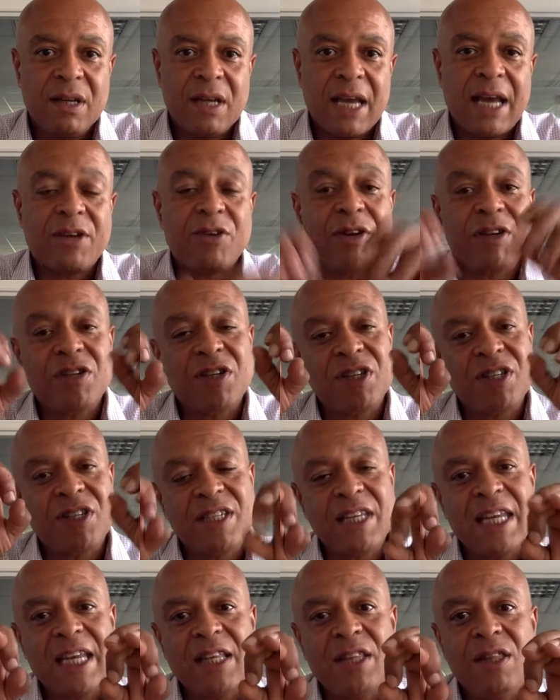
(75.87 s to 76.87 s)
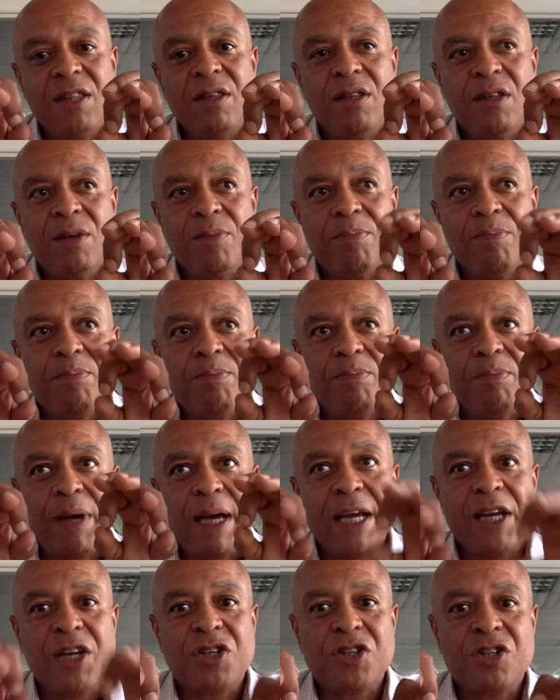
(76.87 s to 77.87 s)
And you're actually seeing the
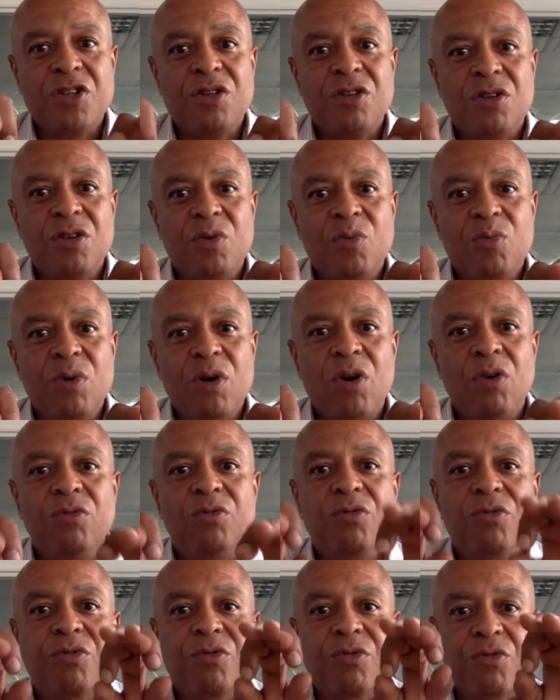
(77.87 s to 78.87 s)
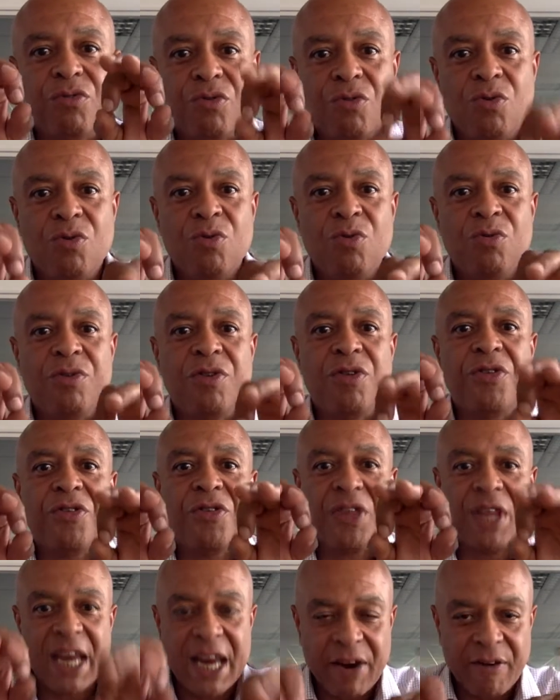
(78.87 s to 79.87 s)
patient and the world through the
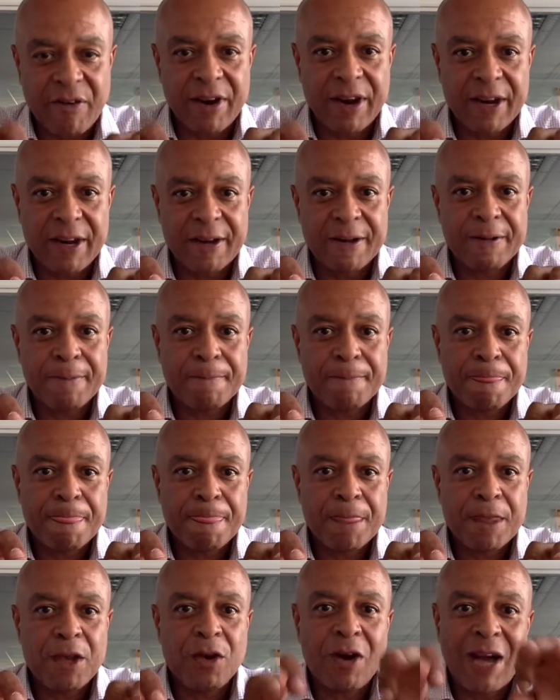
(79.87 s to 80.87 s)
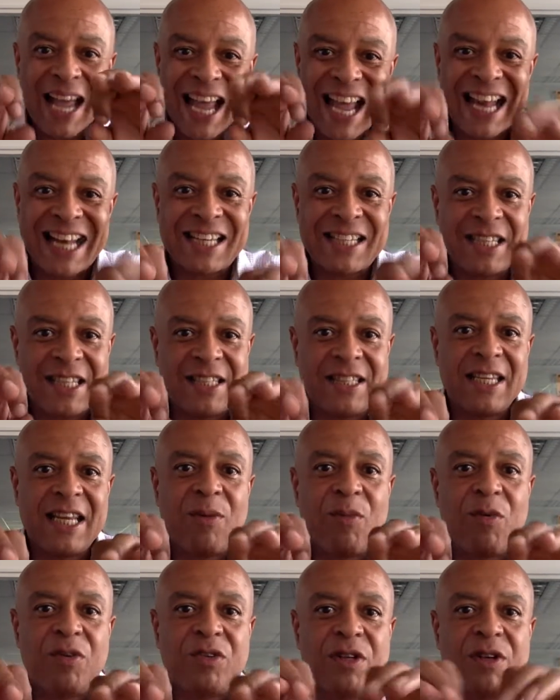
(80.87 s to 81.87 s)
theory. You're not actually
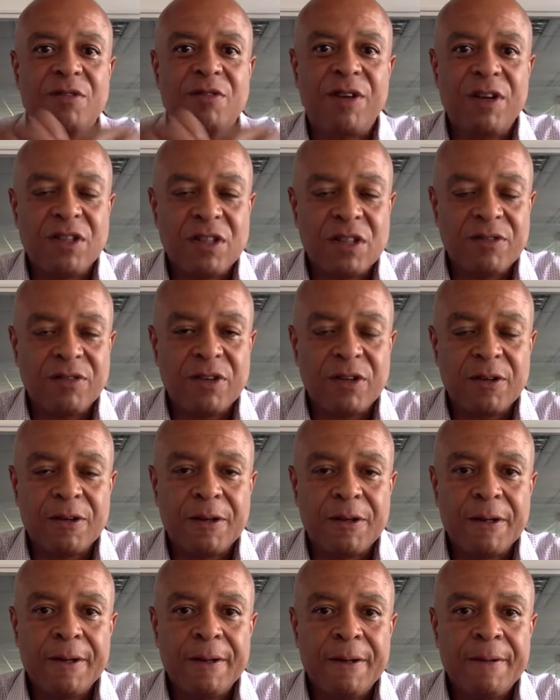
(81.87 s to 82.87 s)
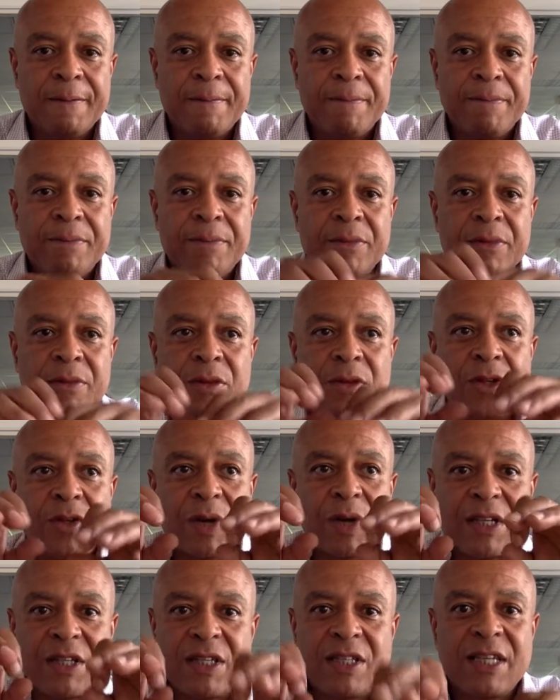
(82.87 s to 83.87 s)
seeing what's in front of you.
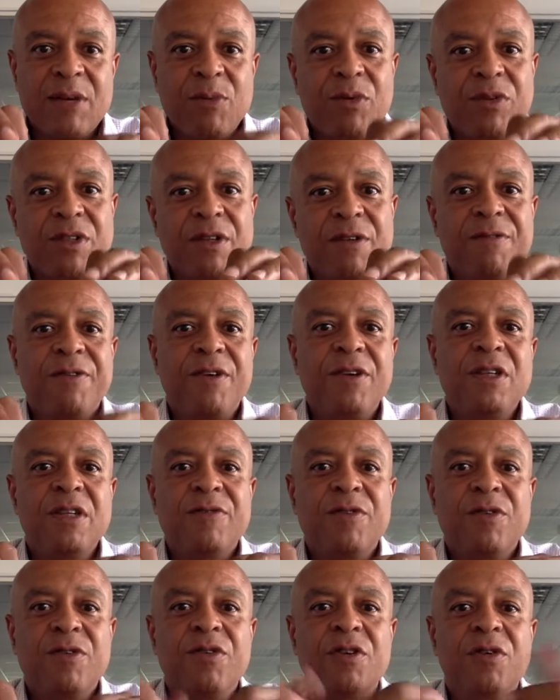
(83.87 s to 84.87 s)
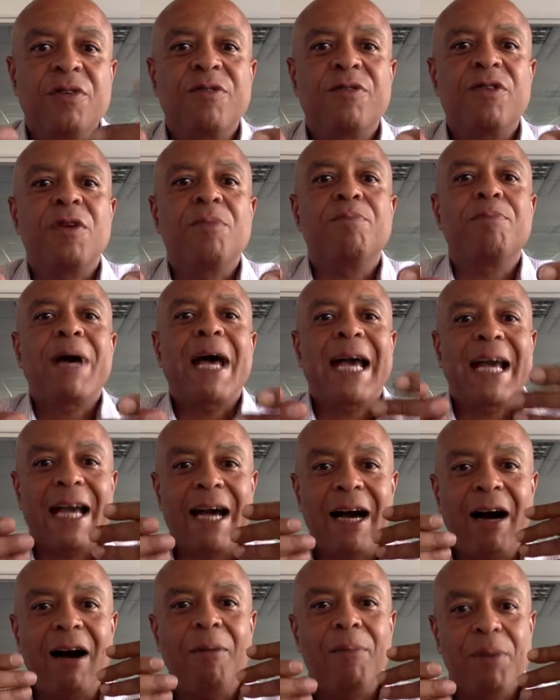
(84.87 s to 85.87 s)
To actually see what's in front of you, you've got to back
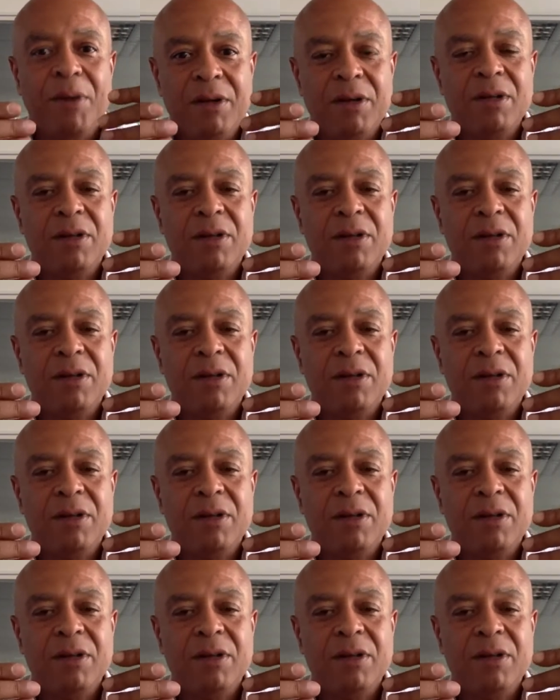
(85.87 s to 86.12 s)
up